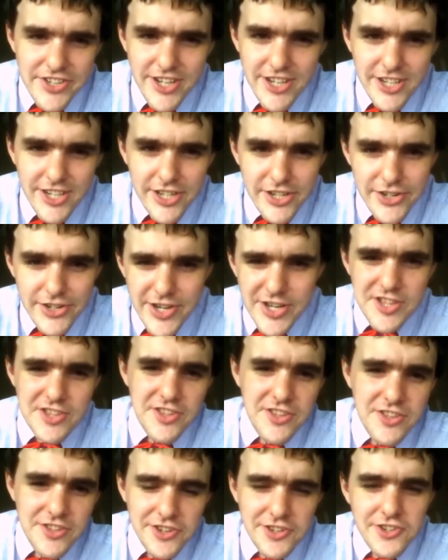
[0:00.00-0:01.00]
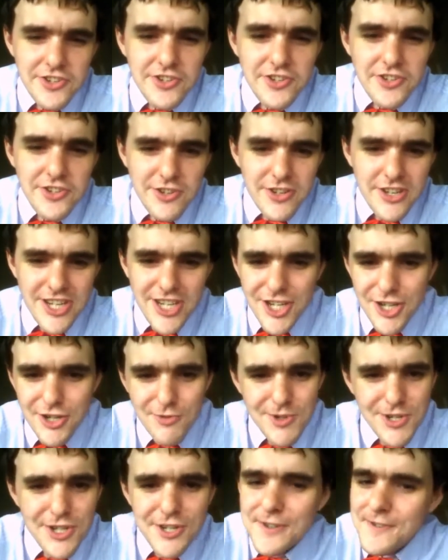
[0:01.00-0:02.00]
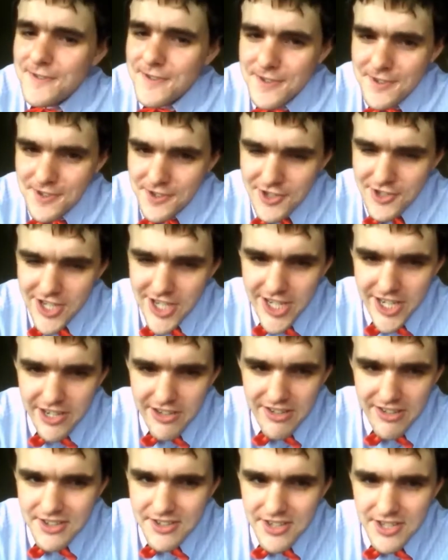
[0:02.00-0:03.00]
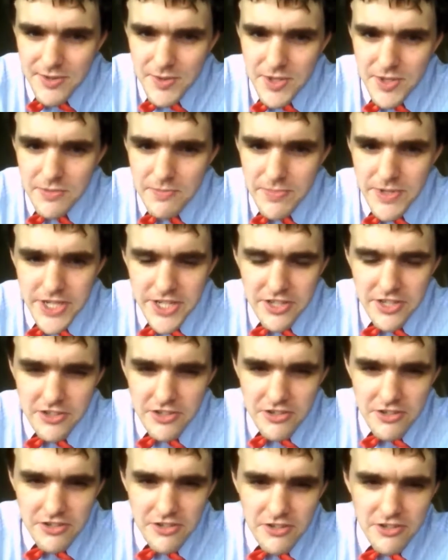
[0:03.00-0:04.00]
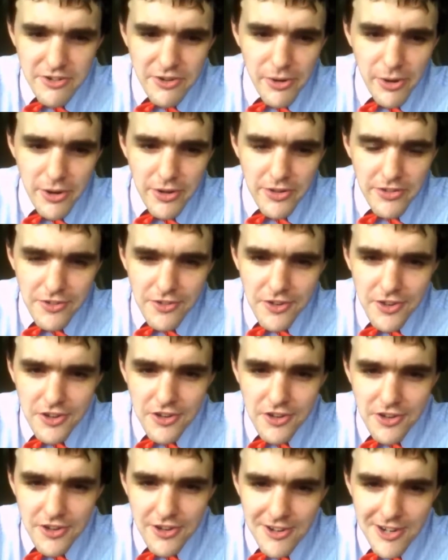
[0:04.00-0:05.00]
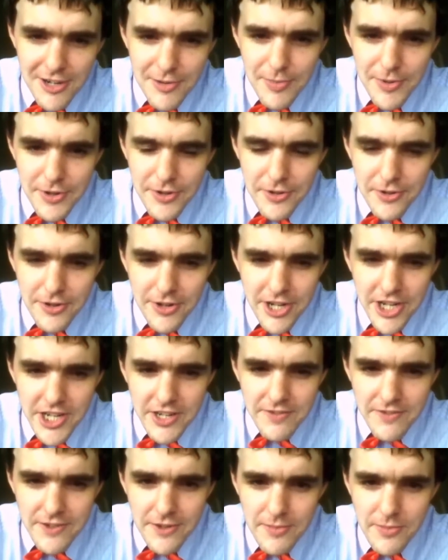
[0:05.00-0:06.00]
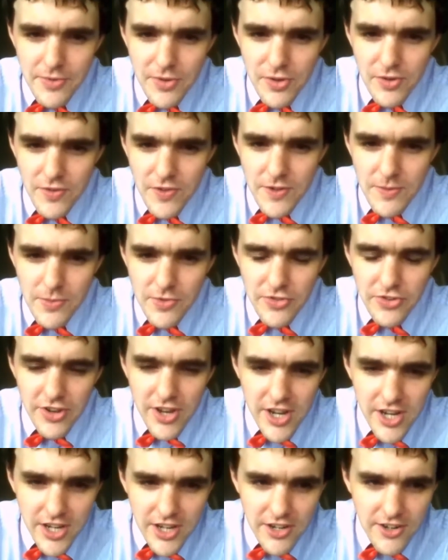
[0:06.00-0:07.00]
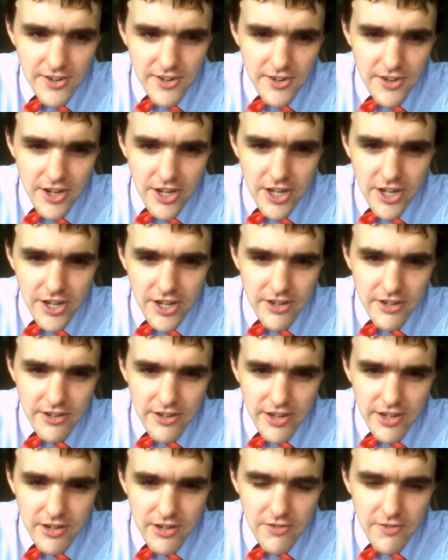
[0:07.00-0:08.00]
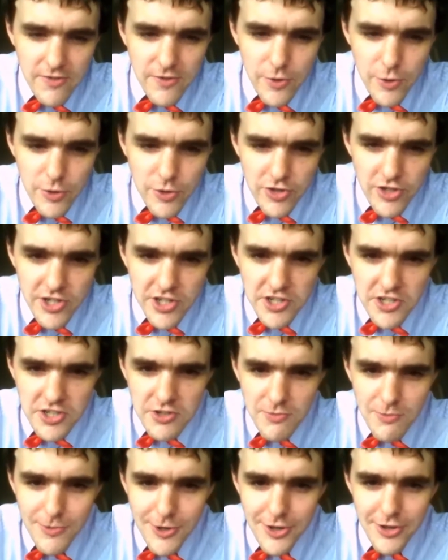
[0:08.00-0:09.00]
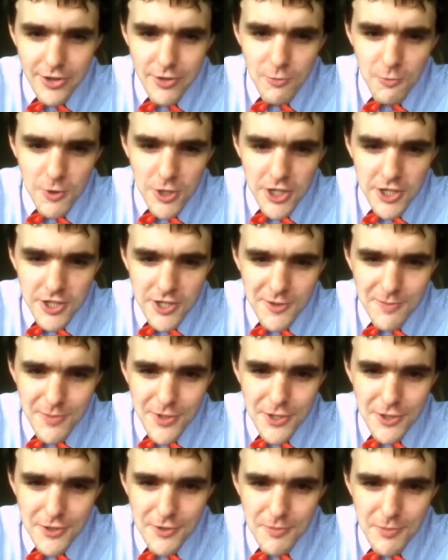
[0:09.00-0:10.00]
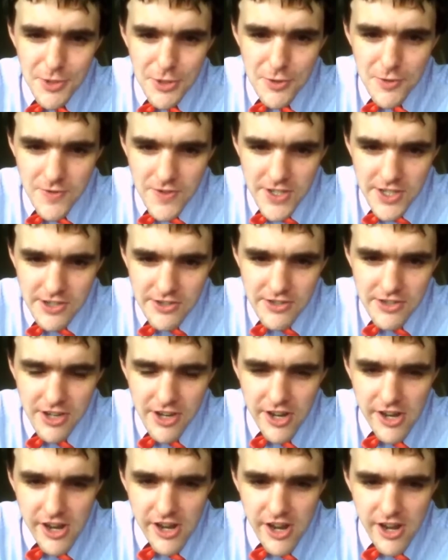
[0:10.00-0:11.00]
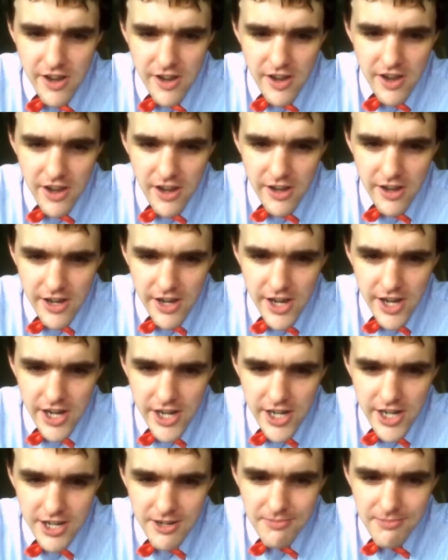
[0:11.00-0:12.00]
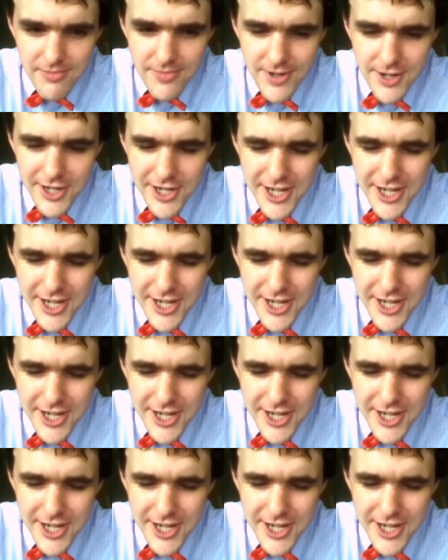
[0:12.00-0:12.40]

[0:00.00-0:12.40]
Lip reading: a line that Q would often say. That was the best quality clip I could have of him saying it, and unfortunately it's in one of the worst Bond movies. However,